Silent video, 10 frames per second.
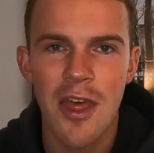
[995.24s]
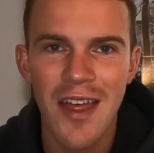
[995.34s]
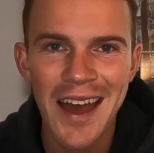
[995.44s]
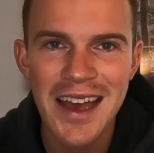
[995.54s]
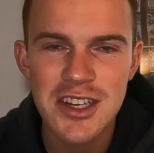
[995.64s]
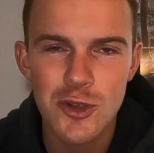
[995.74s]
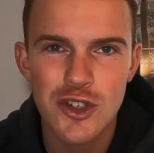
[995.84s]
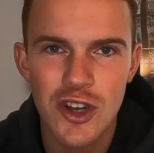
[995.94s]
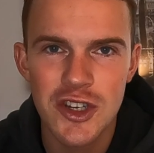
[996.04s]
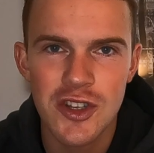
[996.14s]
that is
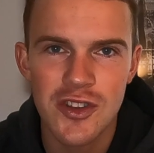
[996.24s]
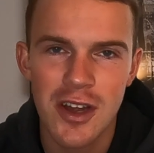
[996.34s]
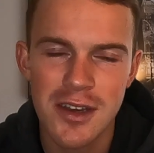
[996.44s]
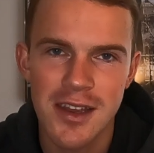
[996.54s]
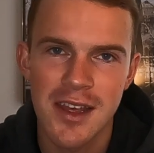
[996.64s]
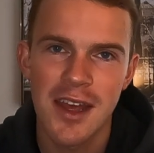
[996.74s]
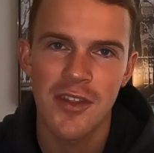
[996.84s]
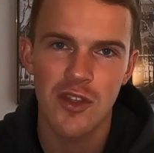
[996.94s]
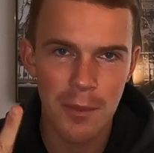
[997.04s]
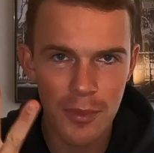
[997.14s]
nutrition done.
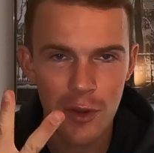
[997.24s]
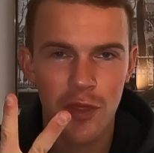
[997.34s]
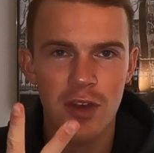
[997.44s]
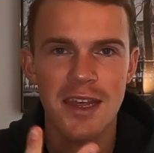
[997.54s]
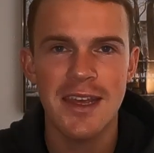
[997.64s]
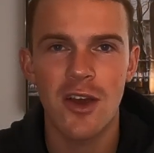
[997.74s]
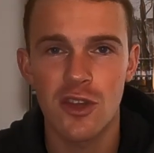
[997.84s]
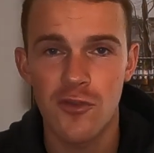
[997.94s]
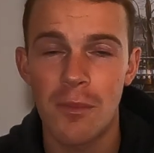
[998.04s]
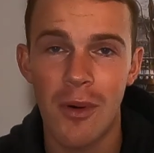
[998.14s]
Number 3
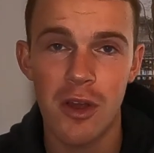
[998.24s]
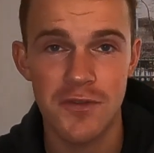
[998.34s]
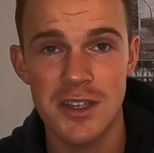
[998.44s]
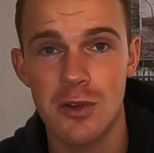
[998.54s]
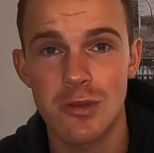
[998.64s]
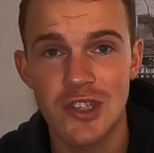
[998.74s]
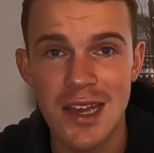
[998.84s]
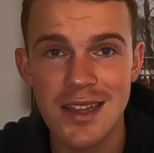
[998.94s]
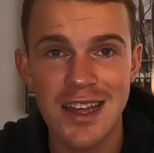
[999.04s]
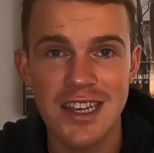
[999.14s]
on the footballer's physical
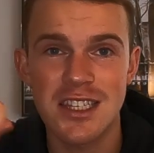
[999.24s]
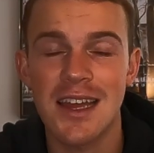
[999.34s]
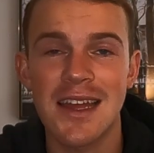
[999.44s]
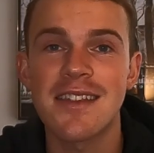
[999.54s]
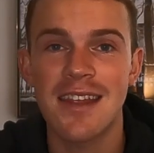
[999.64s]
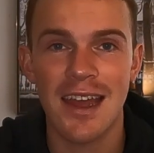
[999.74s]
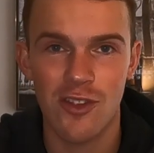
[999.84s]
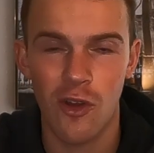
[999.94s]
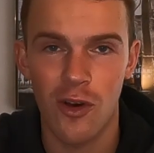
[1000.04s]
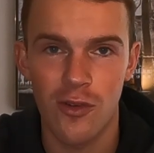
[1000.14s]
checklist,
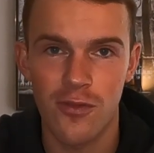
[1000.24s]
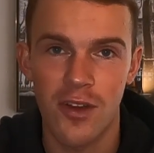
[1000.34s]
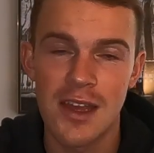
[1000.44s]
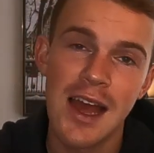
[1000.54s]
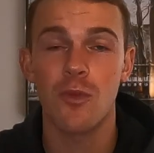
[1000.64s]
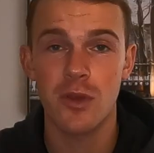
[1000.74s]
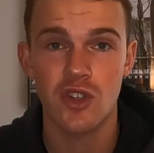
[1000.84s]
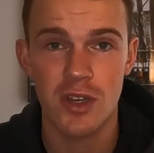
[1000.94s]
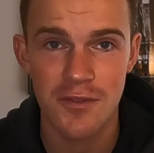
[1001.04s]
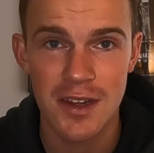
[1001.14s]
ticked off. I hope you
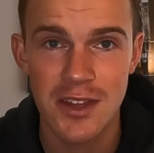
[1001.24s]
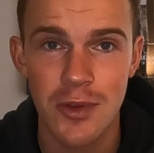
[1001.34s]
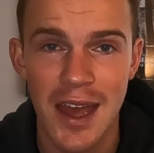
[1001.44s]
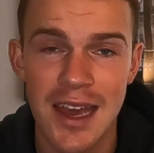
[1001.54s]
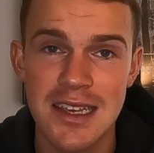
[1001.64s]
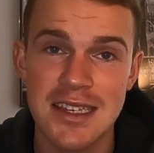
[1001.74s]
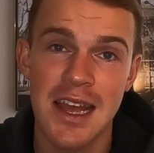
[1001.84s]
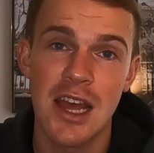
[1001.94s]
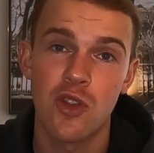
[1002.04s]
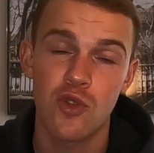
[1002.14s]
enjoyed the video,
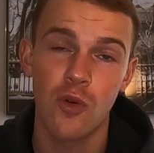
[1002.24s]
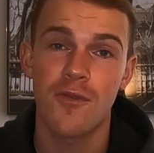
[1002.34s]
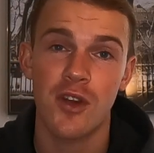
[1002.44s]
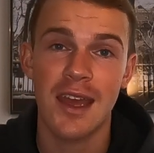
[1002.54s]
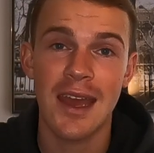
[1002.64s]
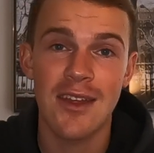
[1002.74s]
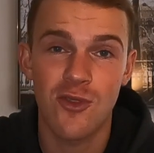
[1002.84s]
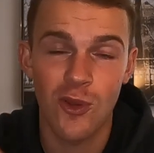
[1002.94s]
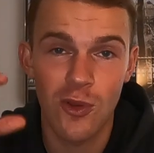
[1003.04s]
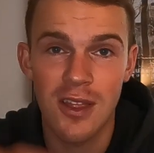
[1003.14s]
guys. Don't
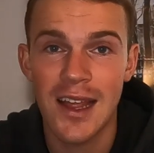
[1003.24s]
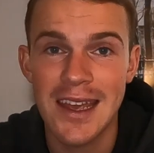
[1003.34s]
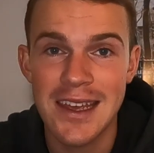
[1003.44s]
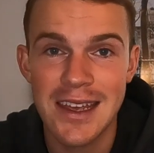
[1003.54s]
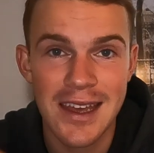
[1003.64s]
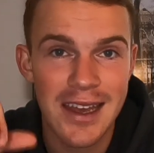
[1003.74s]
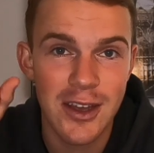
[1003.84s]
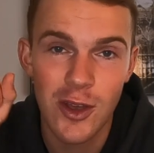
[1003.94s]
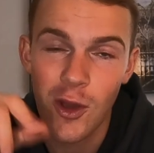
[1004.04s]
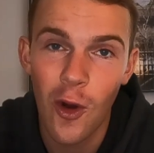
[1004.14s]
forget to like,
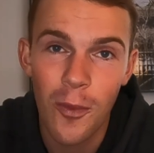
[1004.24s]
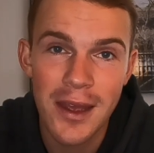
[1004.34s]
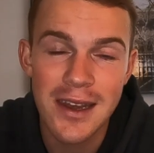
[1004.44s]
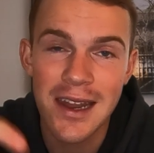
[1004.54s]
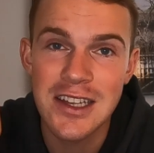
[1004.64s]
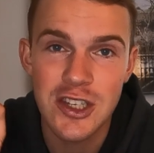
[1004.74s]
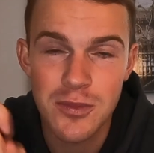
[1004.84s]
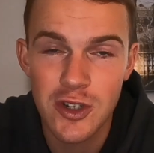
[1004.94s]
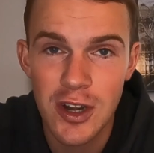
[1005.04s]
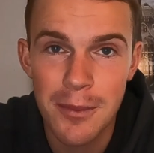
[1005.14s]
comment and
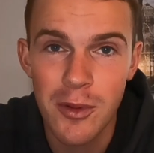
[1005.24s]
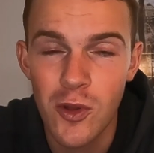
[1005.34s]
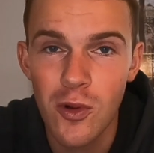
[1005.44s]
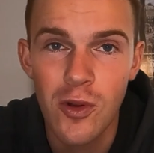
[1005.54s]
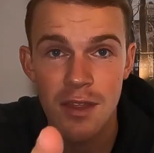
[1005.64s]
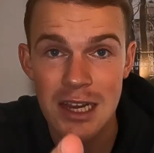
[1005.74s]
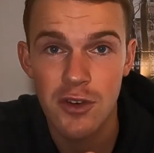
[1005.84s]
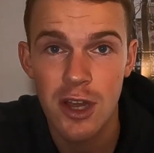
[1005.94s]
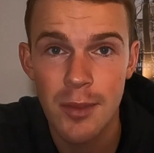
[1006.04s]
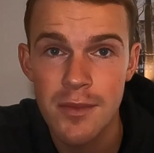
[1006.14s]
subscribe below. Thanks
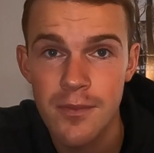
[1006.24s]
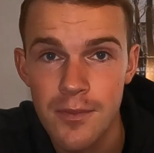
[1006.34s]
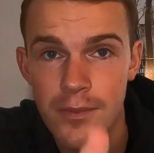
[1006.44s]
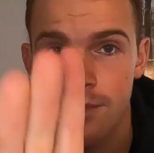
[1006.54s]
for coming.